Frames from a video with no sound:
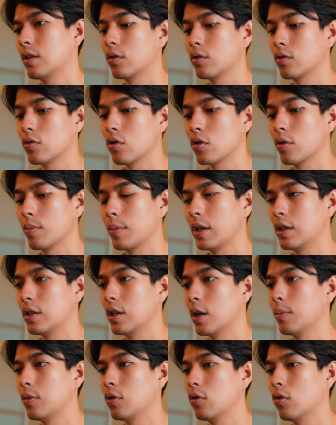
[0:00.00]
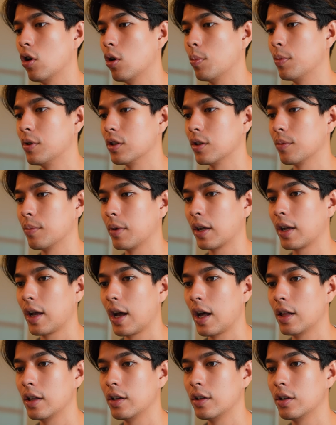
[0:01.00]
control command W opens up my
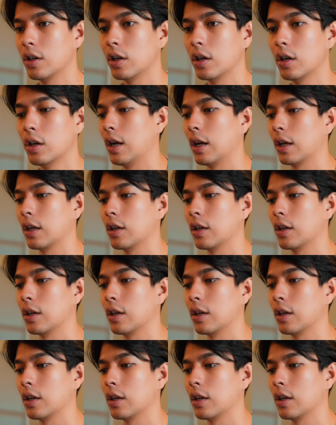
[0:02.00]
calendar and I